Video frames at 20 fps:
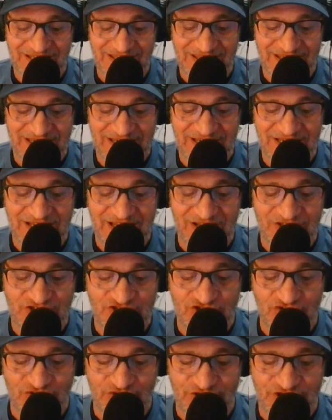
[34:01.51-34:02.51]
to lead a
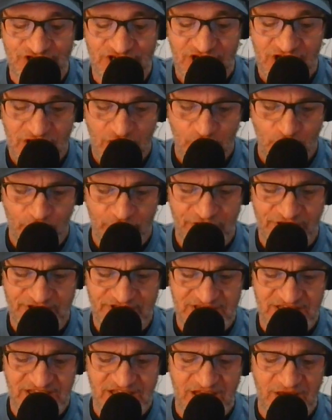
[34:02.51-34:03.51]
search with a
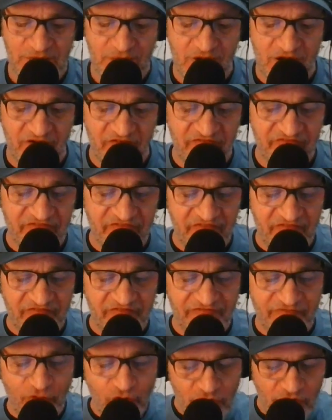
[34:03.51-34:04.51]
team of
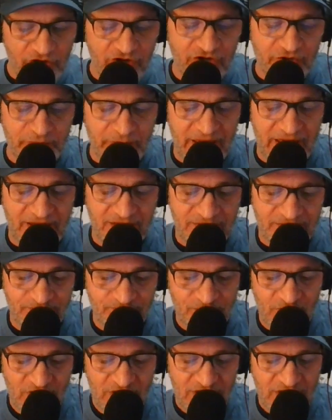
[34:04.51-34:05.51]
400 men
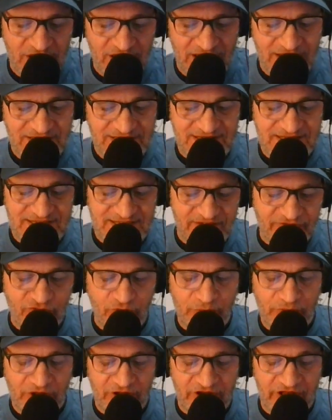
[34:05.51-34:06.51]
and
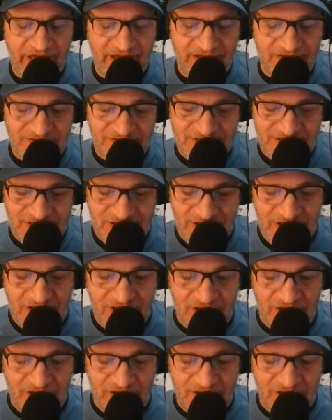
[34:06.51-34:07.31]
several bloodhounds.